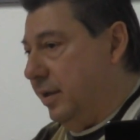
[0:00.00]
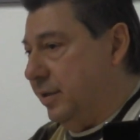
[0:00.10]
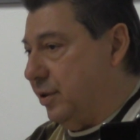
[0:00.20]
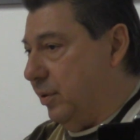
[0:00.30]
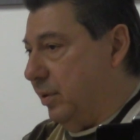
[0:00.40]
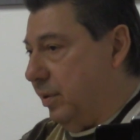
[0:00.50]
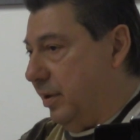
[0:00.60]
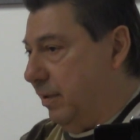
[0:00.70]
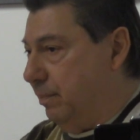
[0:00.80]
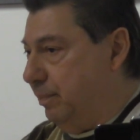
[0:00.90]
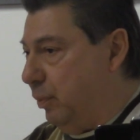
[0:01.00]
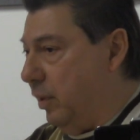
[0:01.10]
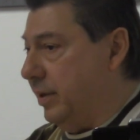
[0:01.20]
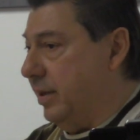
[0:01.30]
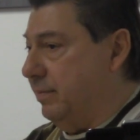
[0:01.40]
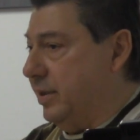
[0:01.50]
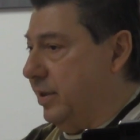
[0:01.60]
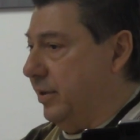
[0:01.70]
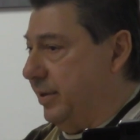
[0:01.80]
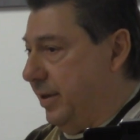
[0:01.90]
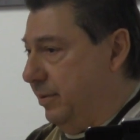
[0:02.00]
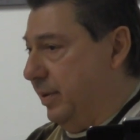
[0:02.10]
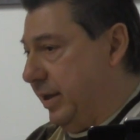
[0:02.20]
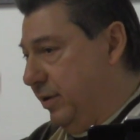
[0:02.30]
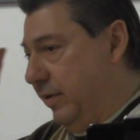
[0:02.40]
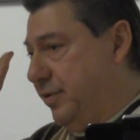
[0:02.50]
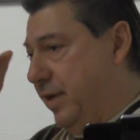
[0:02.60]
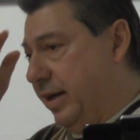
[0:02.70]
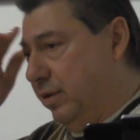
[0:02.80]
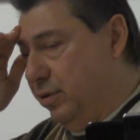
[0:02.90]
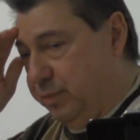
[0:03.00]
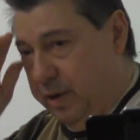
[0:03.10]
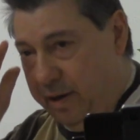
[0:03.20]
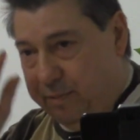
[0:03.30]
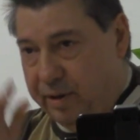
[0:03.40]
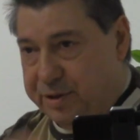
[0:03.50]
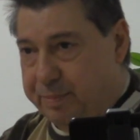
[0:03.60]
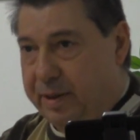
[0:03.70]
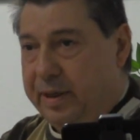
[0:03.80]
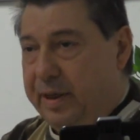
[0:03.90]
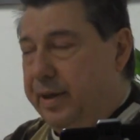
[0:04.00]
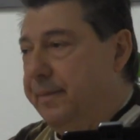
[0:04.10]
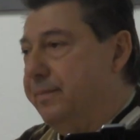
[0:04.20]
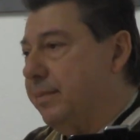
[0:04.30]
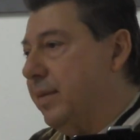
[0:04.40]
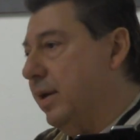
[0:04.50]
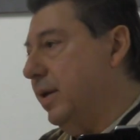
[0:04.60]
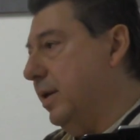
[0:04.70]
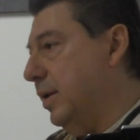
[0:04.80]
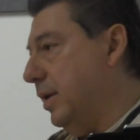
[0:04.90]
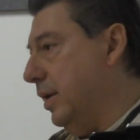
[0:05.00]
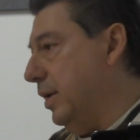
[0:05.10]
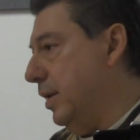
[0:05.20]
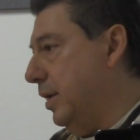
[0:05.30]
So important, let me get, I know I get off track and lose where I was, but it,